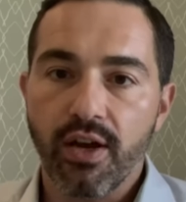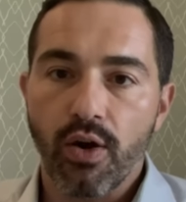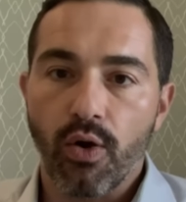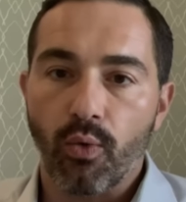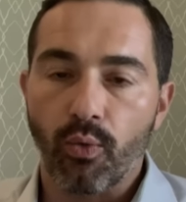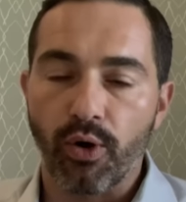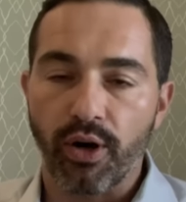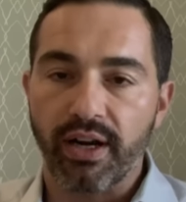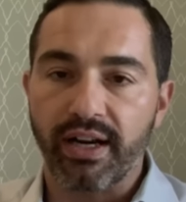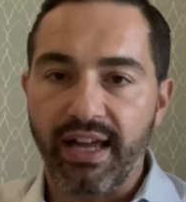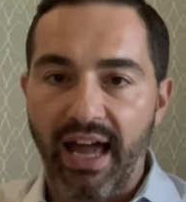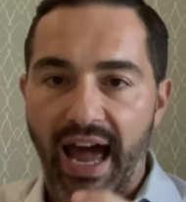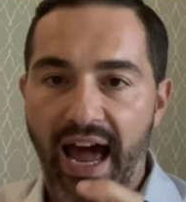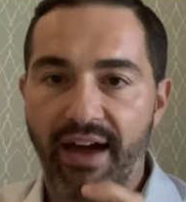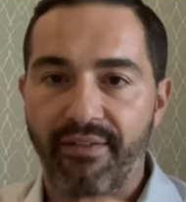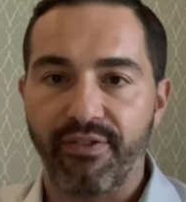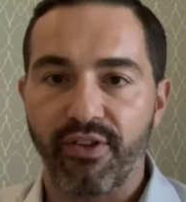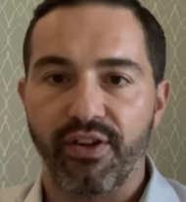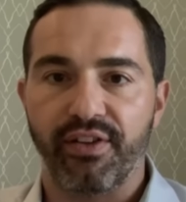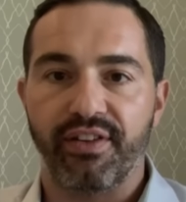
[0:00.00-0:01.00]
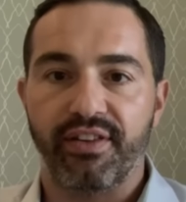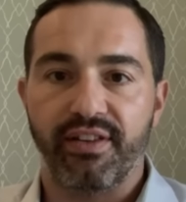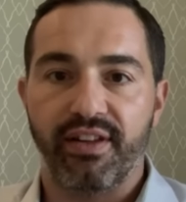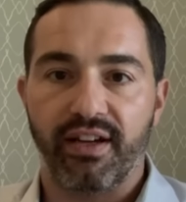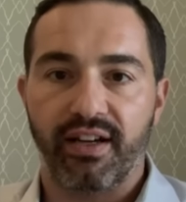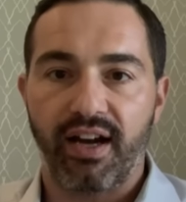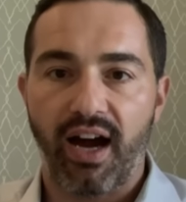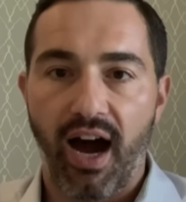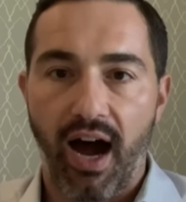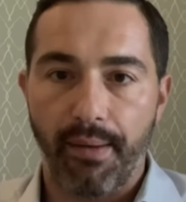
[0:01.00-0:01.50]
we're going to have the the
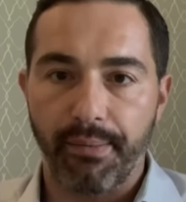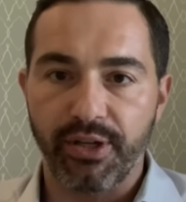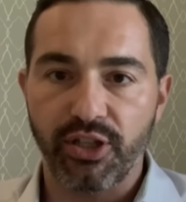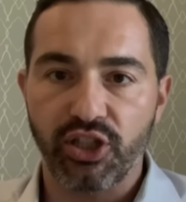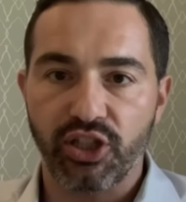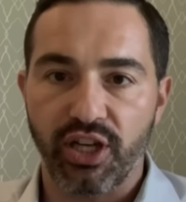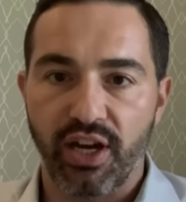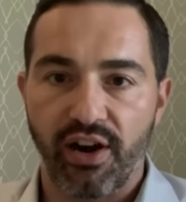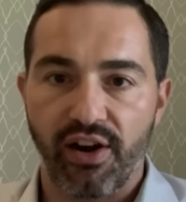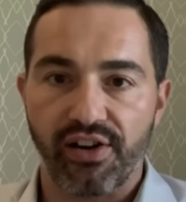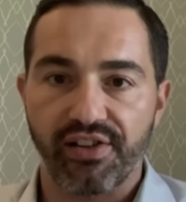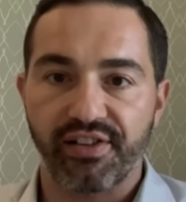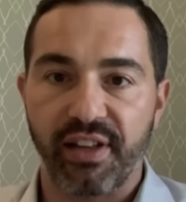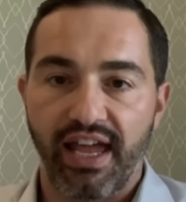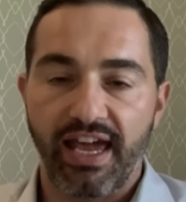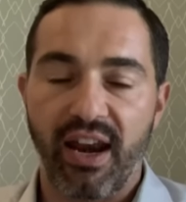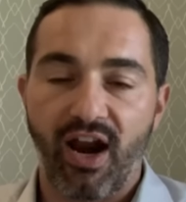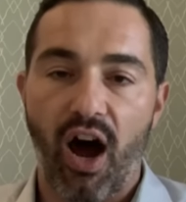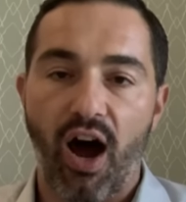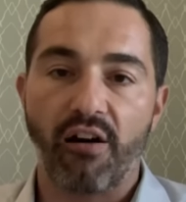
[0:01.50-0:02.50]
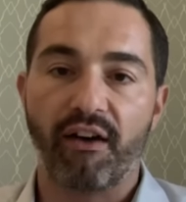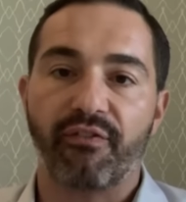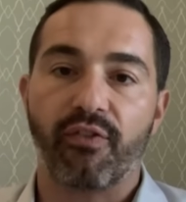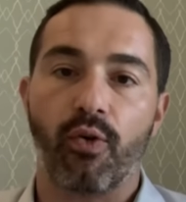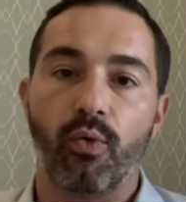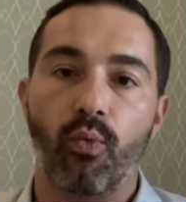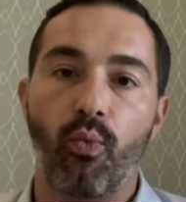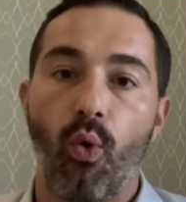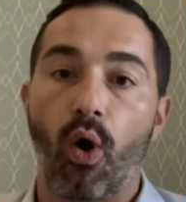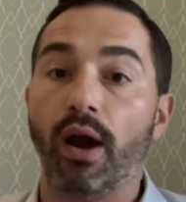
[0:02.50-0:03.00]
common shares and offer
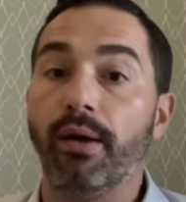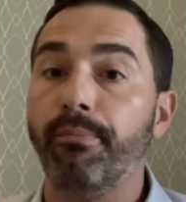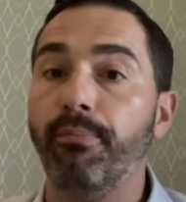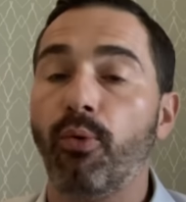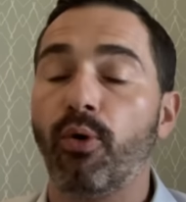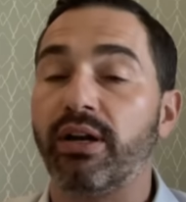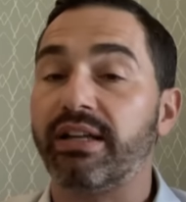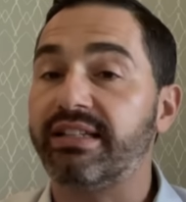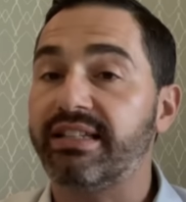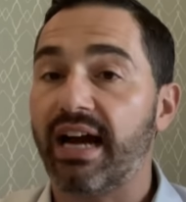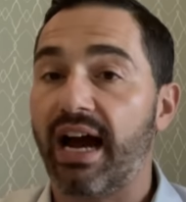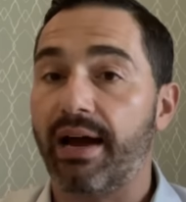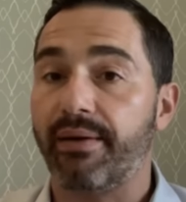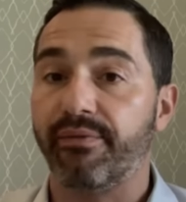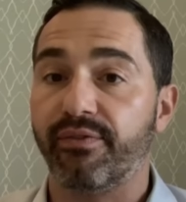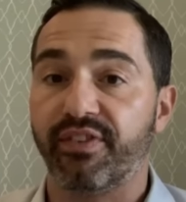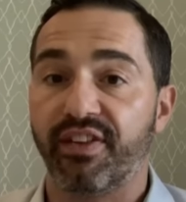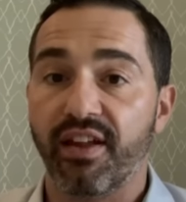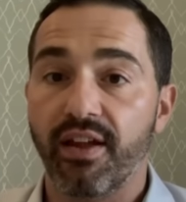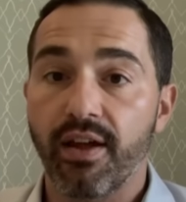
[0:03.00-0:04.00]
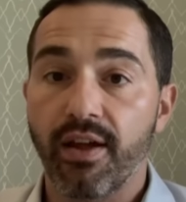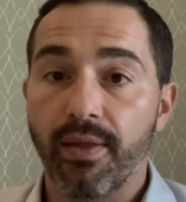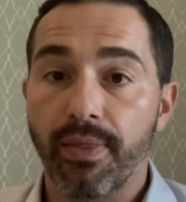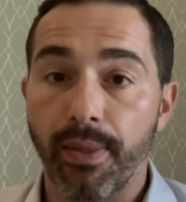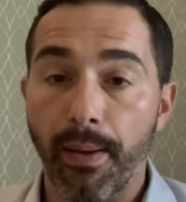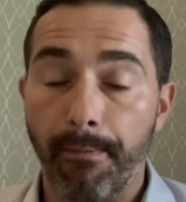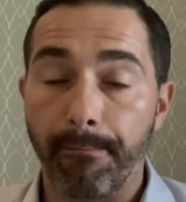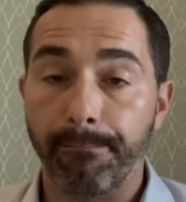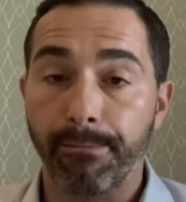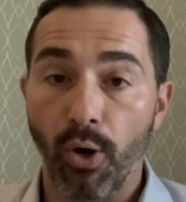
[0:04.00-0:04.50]
one point times the
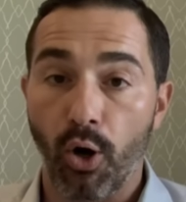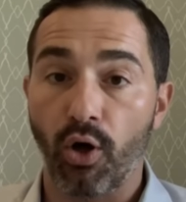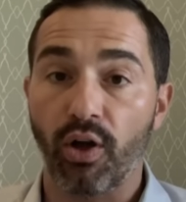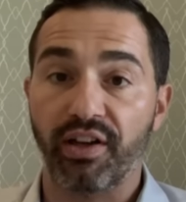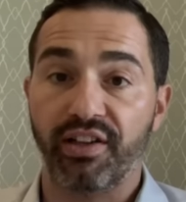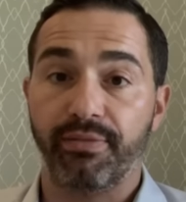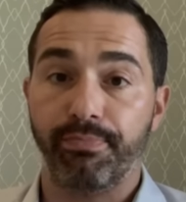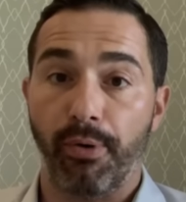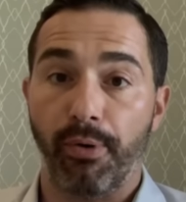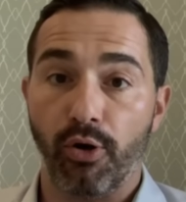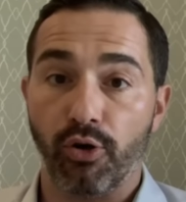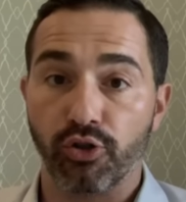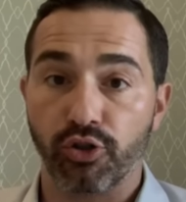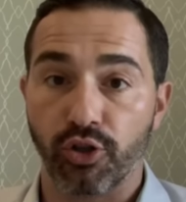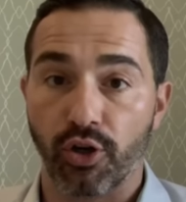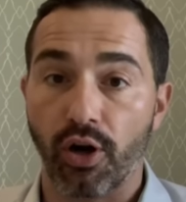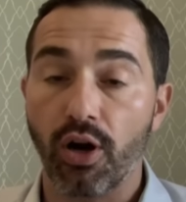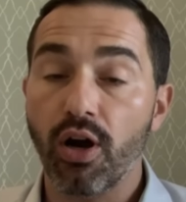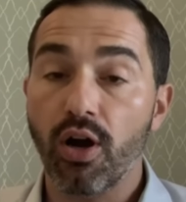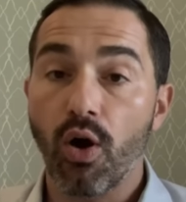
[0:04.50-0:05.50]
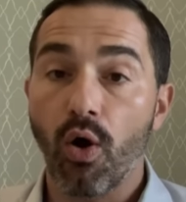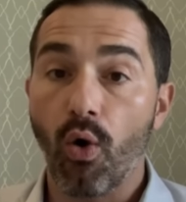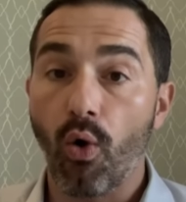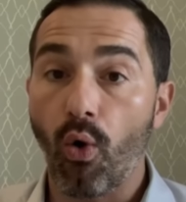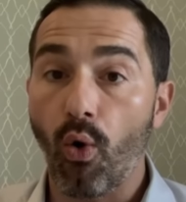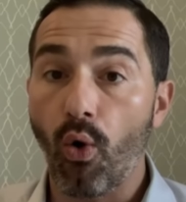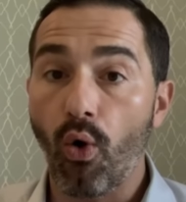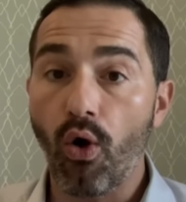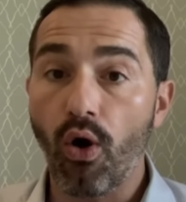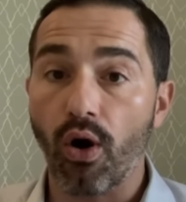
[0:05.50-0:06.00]
bull exposure
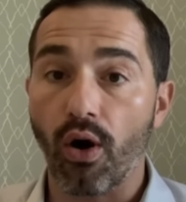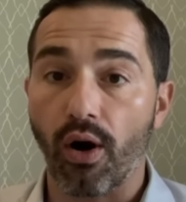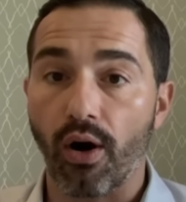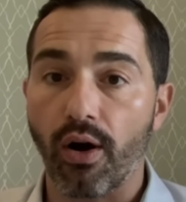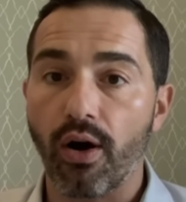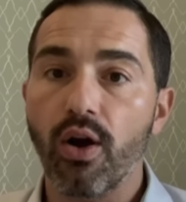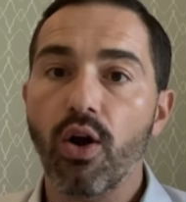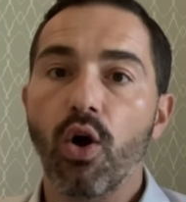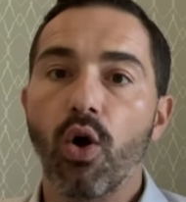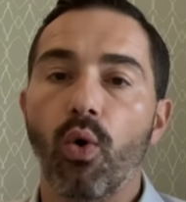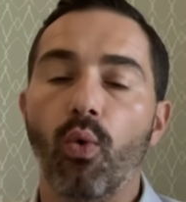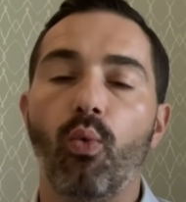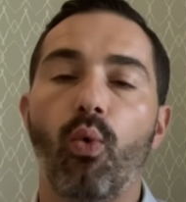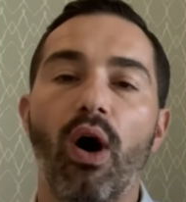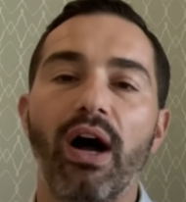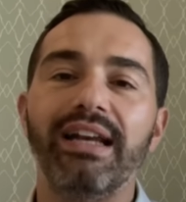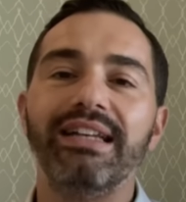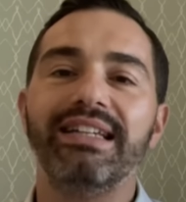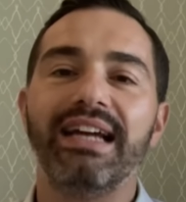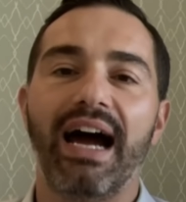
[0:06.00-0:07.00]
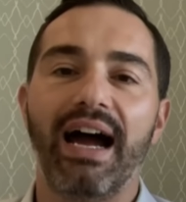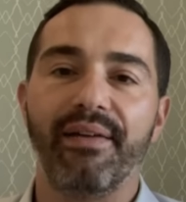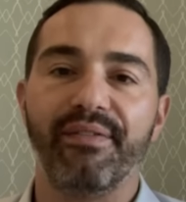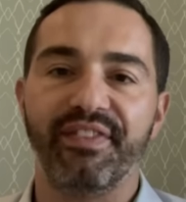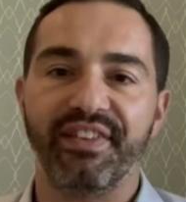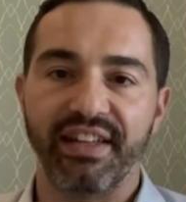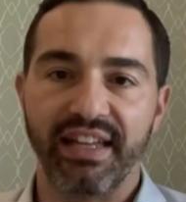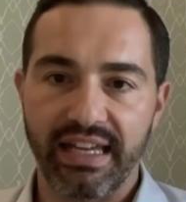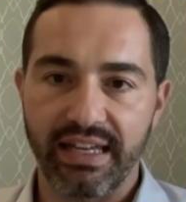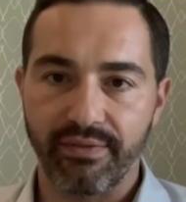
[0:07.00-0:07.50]
or one times
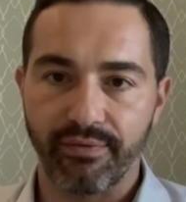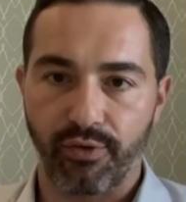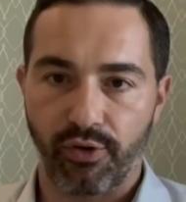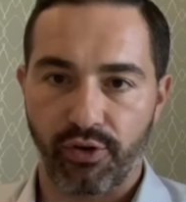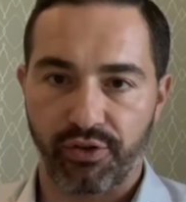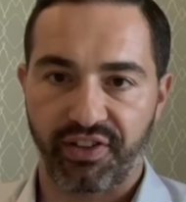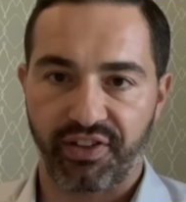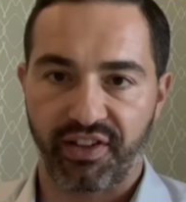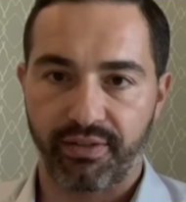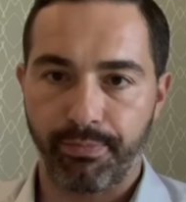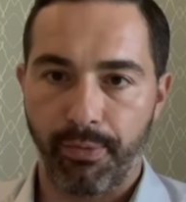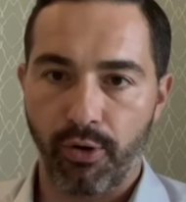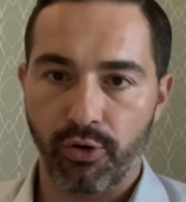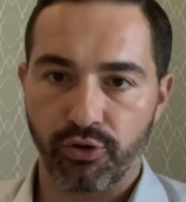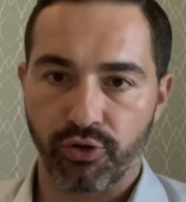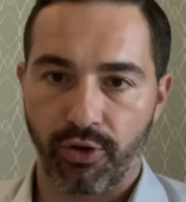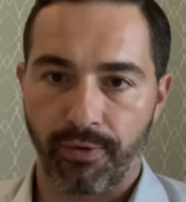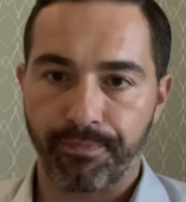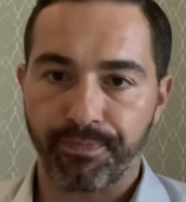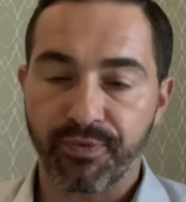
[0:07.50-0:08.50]
the inverse exposure.